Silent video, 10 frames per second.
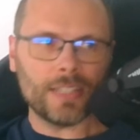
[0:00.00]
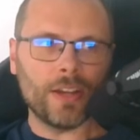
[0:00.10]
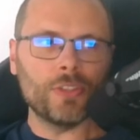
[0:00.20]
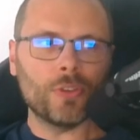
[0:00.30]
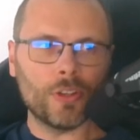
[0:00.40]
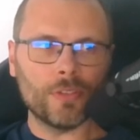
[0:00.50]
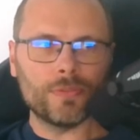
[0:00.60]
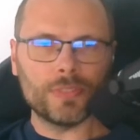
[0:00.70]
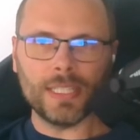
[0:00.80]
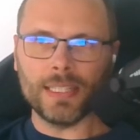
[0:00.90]
Now, you could have
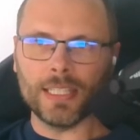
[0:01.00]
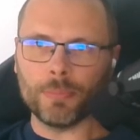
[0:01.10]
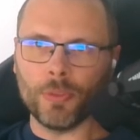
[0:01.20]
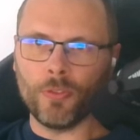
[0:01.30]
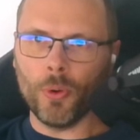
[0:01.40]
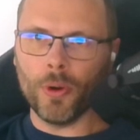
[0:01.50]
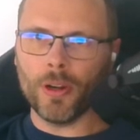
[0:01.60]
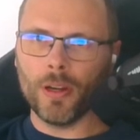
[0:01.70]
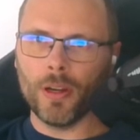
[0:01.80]
seen this before.